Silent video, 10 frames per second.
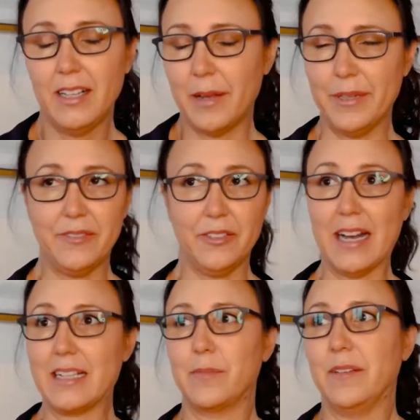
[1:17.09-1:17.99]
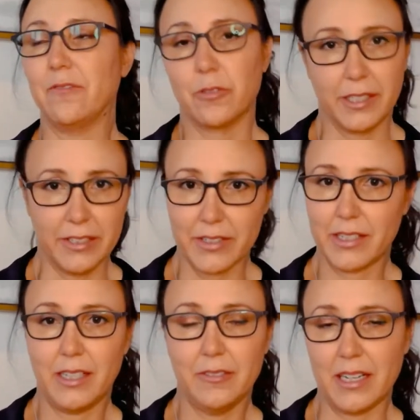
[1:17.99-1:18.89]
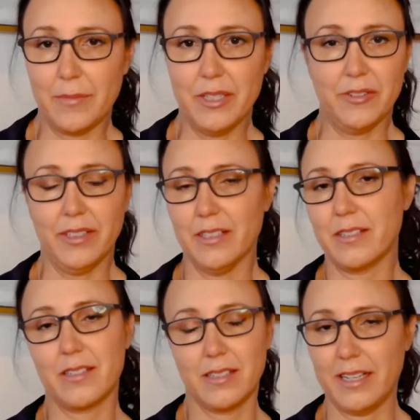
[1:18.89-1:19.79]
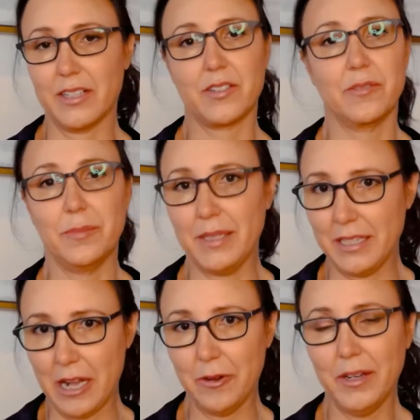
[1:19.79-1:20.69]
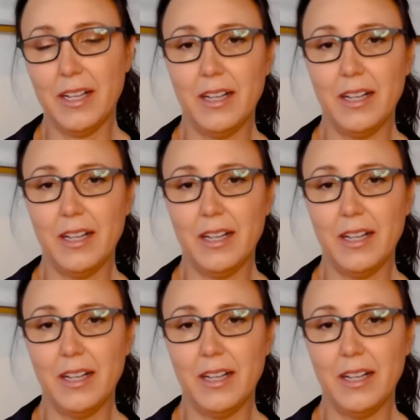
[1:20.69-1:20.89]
I mean, if you'd asked me four years ago, would I be doing this? The answer would be no.